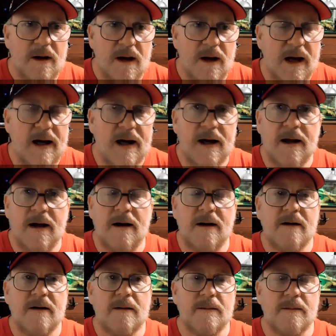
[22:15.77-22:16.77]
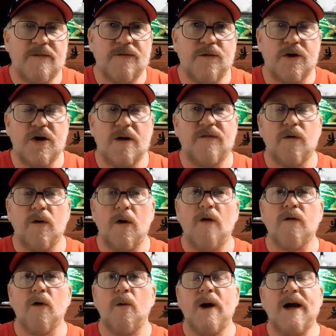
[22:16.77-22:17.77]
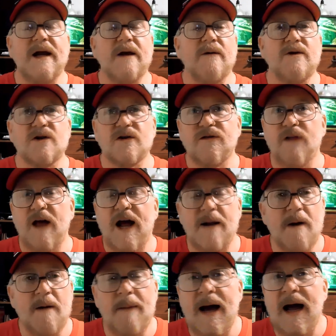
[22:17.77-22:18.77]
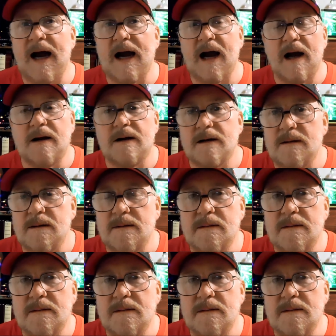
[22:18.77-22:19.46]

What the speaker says: and for over a week it was just flat on my back. I couldn't.